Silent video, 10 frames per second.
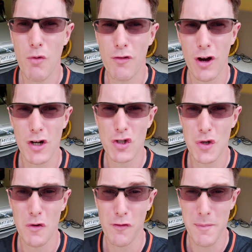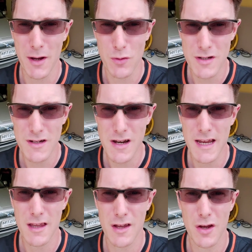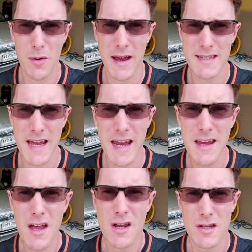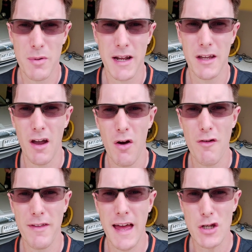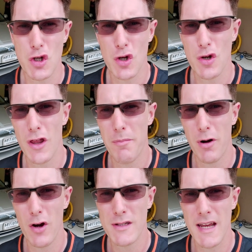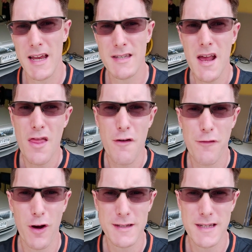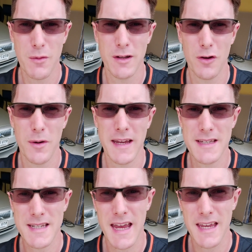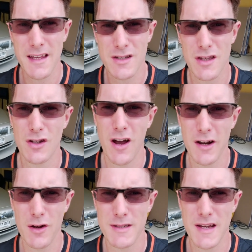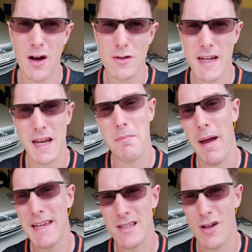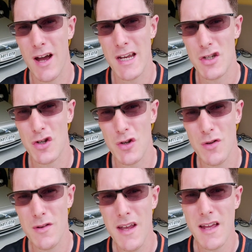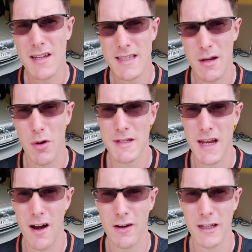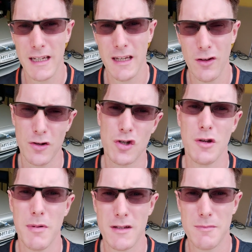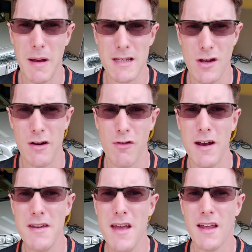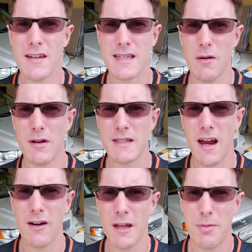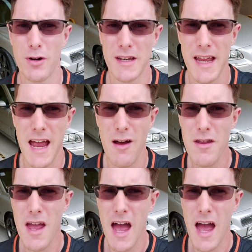We've got a tune from Hilton in the USA, so we're going to go over that tune and the process. The first thing we're doing is taking it to the dyno cell to get a baseline tune, to see what's currently, not tune, but baseline run, to see what's currently putting down,